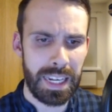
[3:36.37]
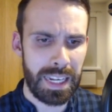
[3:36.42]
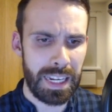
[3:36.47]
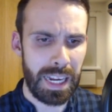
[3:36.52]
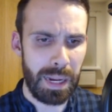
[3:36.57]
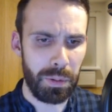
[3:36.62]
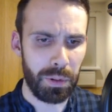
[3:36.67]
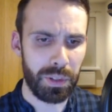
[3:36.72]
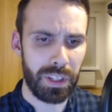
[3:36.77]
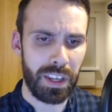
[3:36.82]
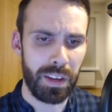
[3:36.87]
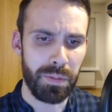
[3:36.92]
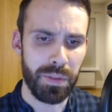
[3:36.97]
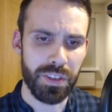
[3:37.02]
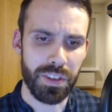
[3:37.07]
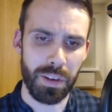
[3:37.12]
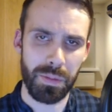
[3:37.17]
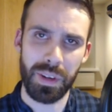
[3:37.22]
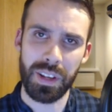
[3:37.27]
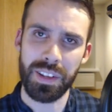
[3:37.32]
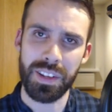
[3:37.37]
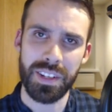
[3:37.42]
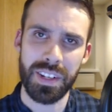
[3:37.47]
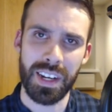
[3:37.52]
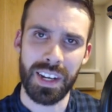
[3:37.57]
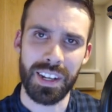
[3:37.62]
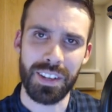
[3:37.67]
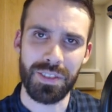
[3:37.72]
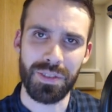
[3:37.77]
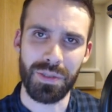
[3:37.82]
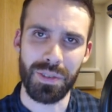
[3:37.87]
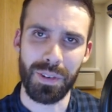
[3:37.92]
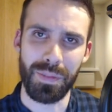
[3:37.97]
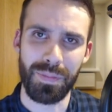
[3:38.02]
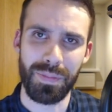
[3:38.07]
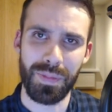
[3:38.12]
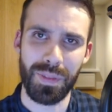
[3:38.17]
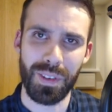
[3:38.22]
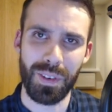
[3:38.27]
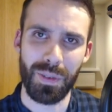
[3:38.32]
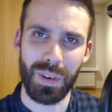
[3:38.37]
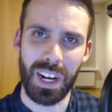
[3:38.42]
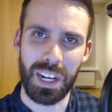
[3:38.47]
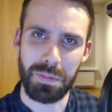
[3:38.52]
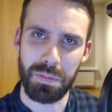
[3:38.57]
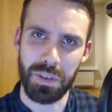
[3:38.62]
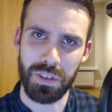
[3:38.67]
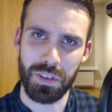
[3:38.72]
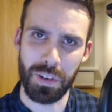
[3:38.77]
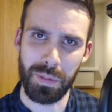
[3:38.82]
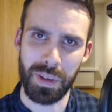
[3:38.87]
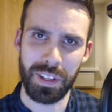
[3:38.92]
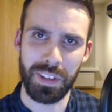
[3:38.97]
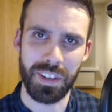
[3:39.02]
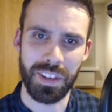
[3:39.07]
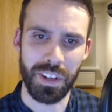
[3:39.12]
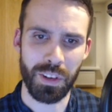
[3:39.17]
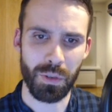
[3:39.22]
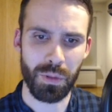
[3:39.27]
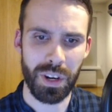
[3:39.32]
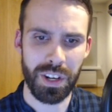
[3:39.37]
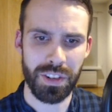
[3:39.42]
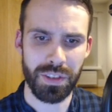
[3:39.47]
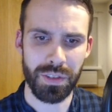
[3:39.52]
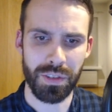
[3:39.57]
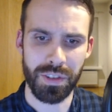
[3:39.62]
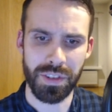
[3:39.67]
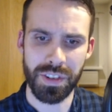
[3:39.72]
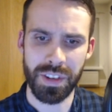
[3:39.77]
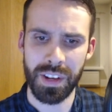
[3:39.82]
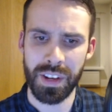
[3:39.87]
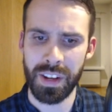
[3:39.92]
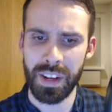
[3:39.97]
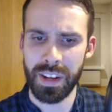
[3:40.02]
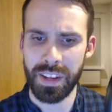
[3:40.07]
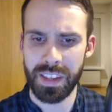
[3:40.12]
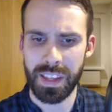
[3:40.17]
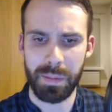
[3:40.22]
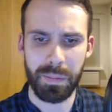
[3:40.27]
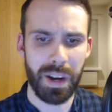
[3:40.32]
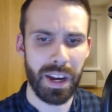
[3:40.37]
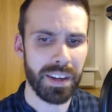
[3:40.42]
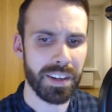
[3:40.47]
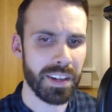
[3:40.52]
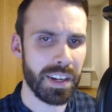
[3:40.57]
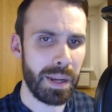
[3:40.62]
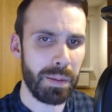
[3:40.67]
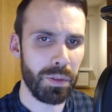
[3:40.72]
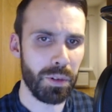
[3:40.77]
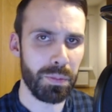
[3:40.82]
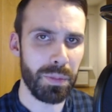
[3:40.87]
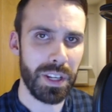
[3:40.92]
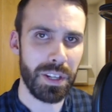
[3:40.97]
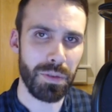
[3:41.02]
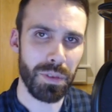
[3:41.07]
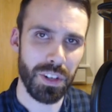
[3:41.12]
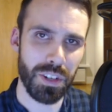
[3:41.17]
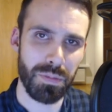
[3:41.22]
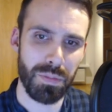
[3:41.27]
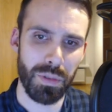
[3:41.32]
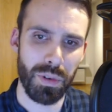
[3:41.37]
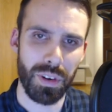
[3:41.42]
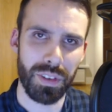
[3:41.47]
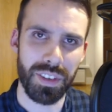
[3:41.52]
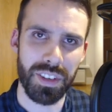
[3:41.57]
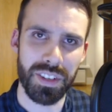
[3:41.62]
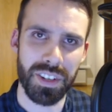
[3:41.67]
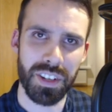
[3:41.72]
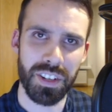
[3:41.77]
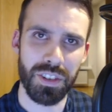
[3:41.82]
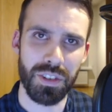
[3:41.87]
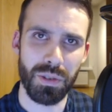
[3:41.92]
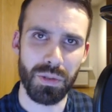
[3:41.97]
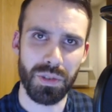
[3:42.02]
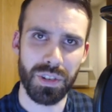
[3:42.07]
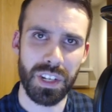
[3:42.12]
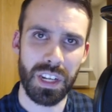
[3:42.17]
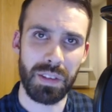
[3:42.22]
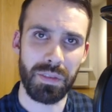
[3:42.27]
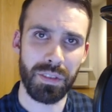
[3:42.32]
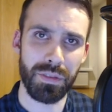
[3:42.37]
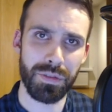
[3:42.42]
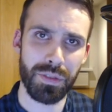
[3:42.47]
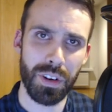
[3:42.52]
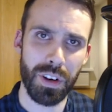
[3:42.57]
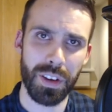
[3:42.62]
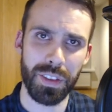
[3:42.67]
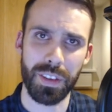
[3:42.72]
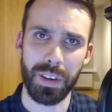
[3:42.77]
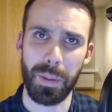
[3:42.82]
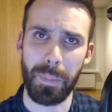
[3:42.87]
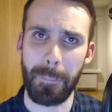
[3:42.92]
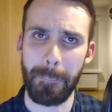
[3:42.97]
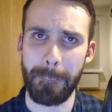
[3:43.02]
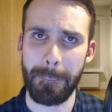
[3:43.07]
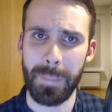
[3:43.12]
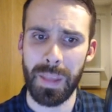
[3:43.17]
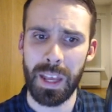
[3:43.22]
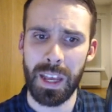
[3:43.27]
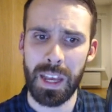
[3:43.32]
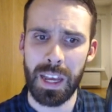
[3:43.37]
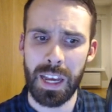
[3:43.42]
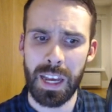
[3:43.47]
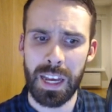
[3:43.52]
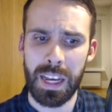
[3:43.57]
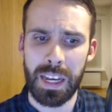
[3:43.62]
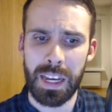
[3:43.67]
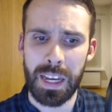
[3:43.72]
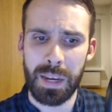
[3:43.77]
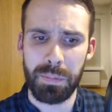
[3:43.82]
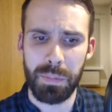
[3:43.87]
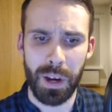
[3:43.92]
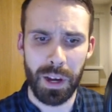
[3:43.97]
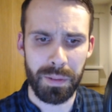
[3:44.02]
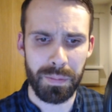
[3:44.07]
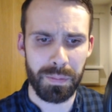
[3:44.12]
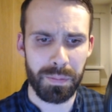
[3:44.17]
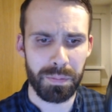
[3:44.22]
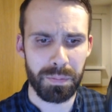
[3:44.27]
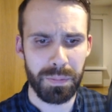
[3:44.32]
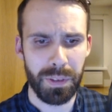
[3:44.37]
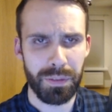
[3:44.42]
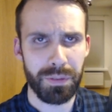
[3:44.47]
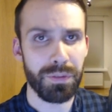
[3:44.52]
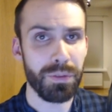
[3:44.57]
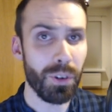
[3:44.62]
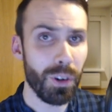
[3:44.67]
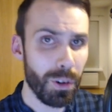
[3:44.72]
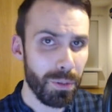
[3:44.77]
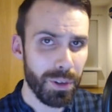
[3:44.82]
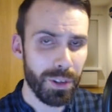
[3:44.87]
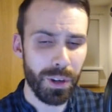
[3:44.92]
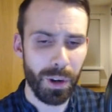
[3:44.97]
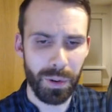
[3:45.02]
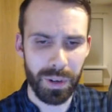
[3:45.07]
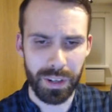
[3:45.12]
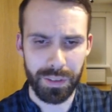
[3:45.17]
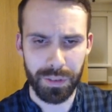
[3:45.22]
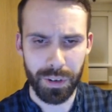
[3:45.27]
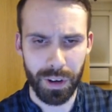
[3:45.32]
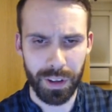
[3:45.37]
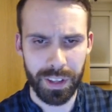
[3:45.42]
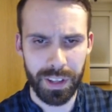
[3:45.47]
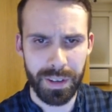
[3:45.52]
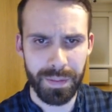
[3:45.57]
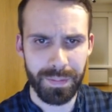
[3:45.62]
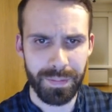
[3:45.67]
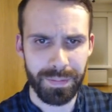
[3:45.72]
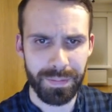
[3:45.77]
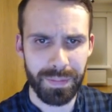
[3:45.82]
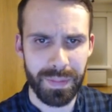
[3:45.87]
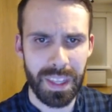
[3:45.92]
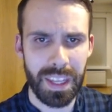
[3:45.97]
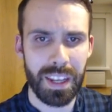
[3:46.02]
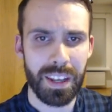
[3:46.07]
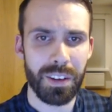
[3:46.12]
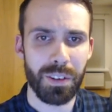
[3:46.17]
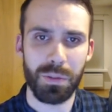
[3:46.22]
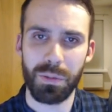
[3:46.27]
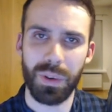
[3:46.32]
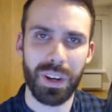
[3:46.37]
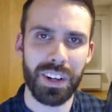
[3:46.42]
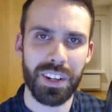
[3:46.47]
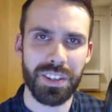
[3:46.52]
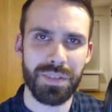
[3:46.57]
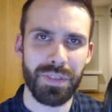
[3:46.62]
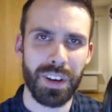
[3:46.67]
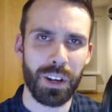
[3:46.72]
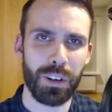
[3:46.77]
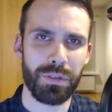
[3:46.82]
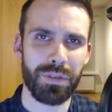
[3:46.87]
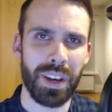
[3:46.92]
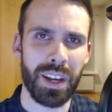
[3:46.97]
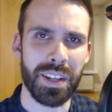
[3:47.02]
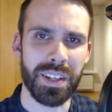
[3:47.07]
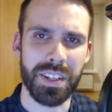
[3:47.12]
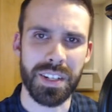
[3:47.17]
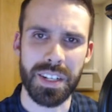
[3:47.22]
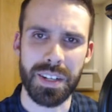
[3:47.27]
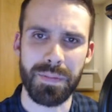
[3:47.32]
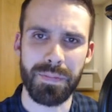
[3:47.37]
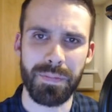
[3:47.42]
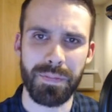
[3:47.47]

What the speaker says: able to give me some insights or ask me some interesting questions that might enable me to explore these issues even further. But before we go any further, what is Final Fantasy?